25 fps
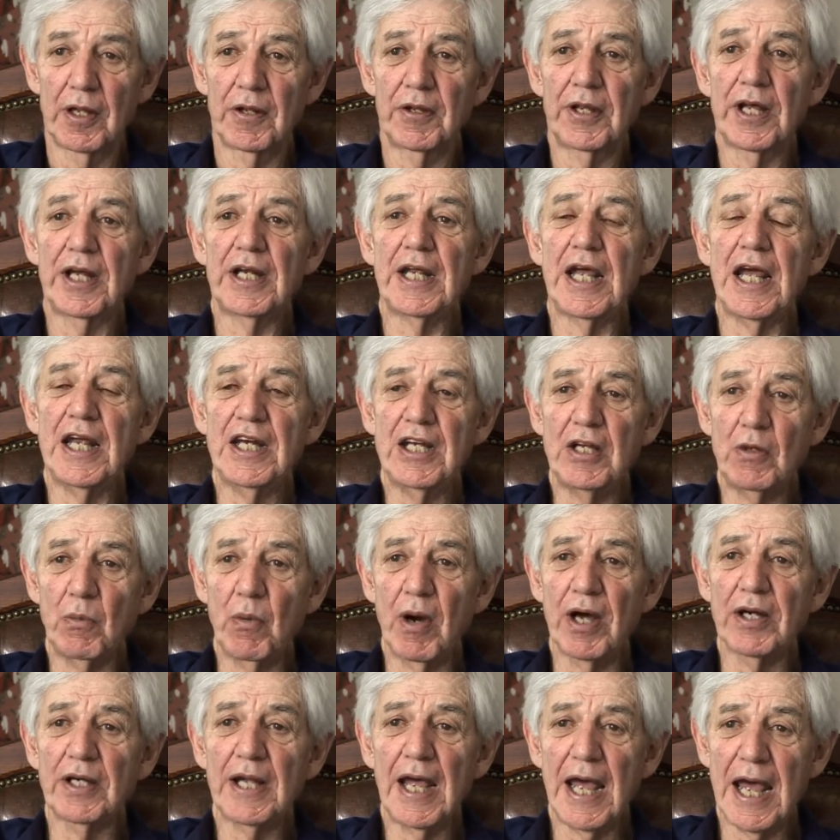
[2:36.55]
that
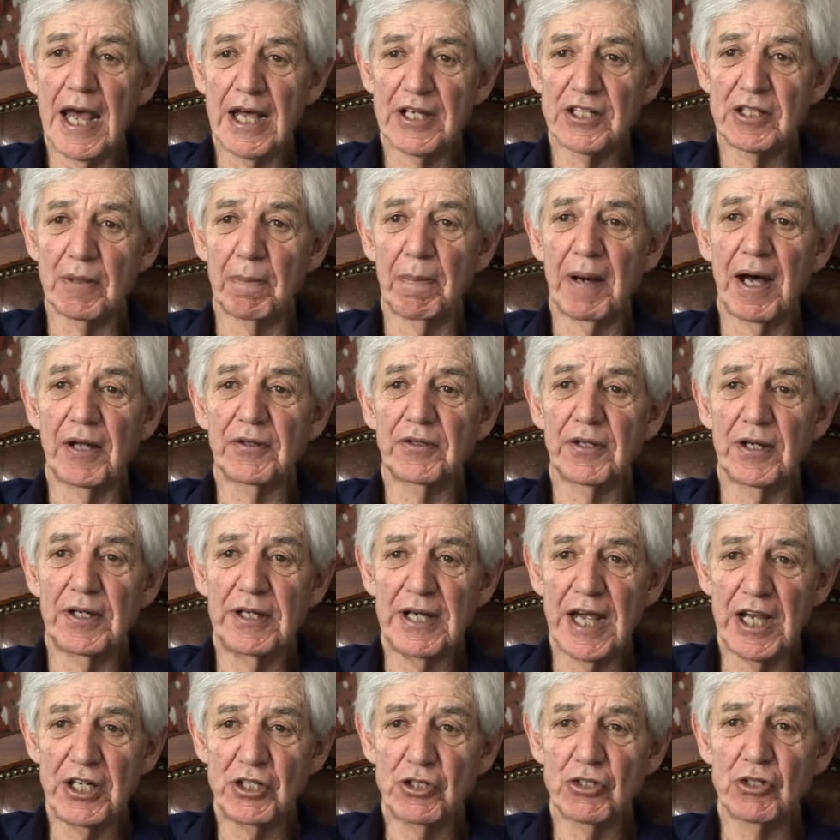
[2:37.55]
anyone has about the
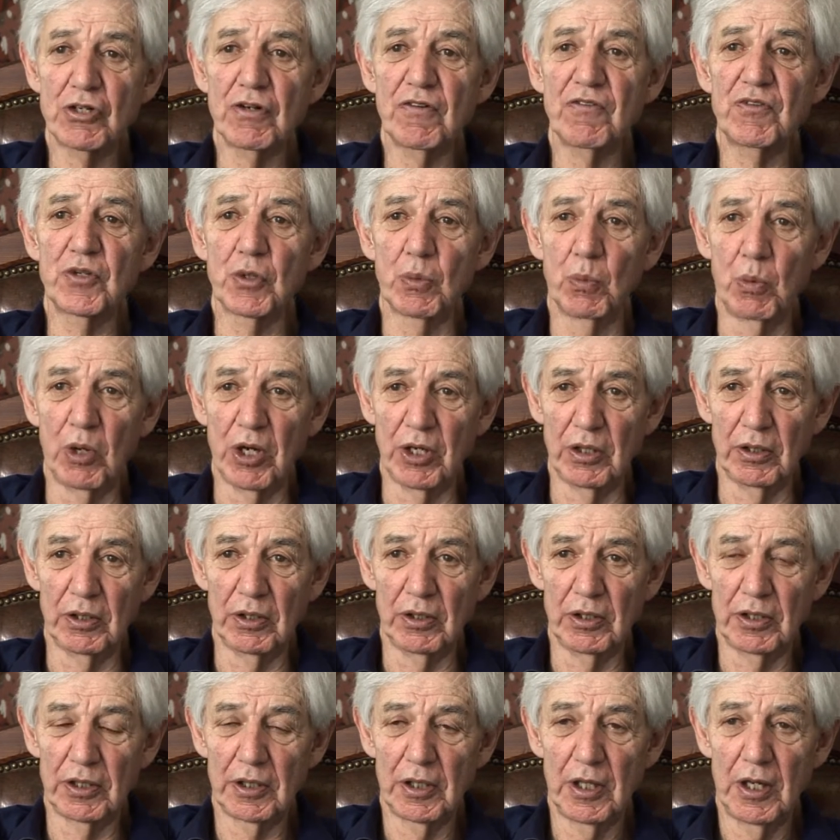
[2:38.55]
nature of the
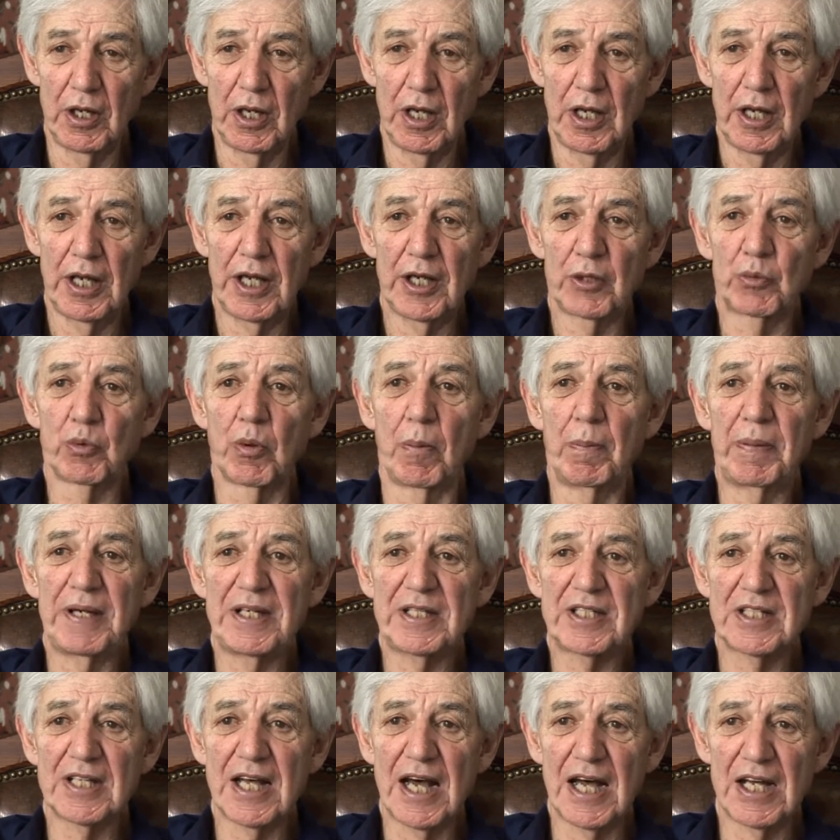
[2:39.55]
world, it will be
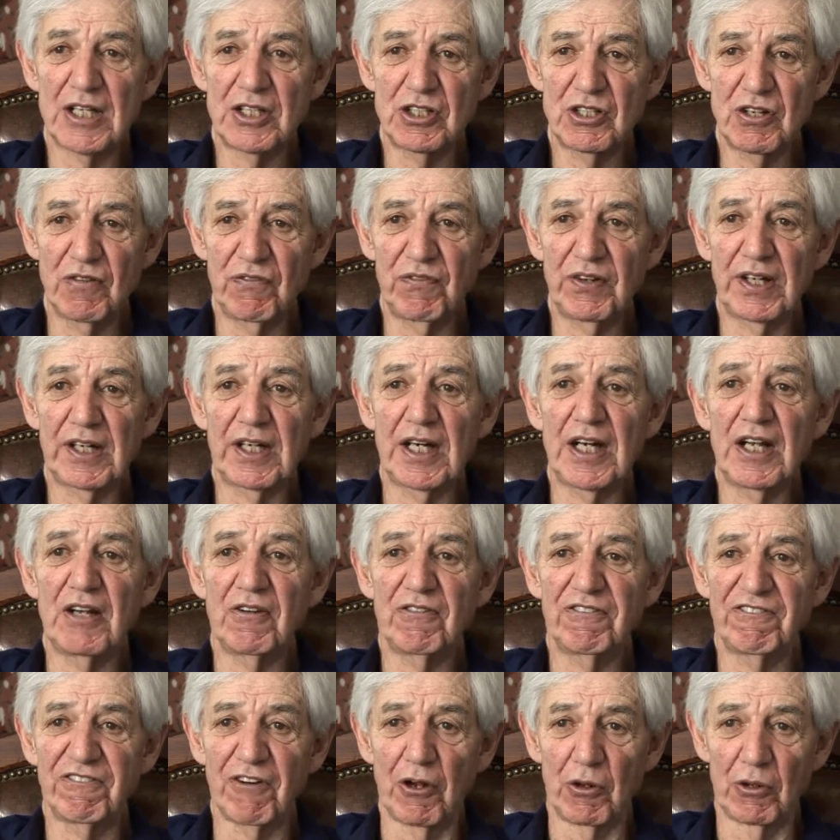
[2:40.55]
scientifically
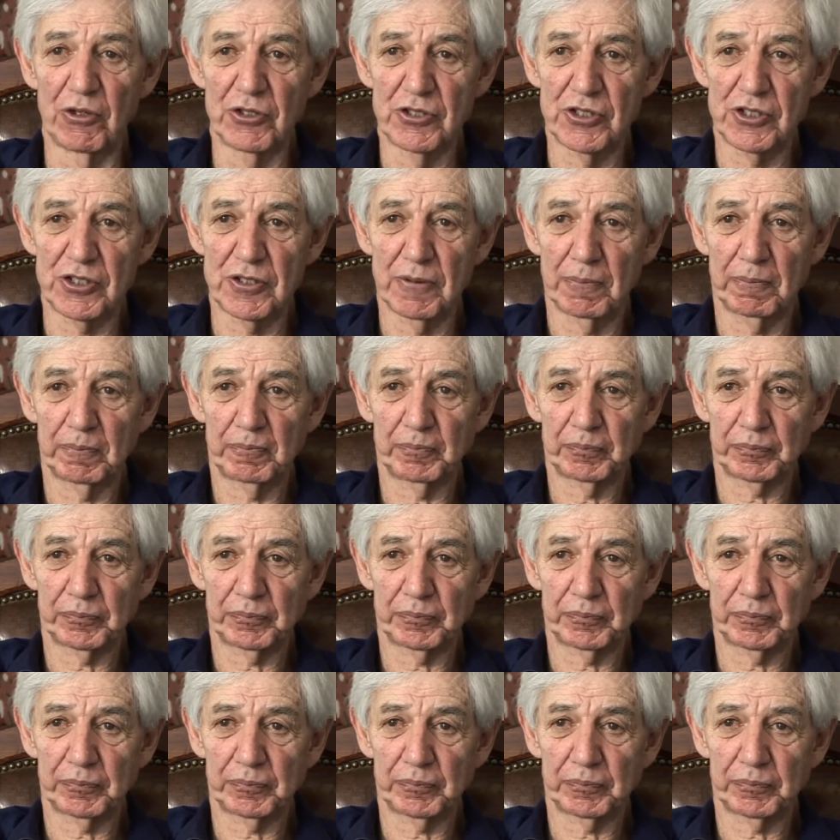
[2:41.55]
false.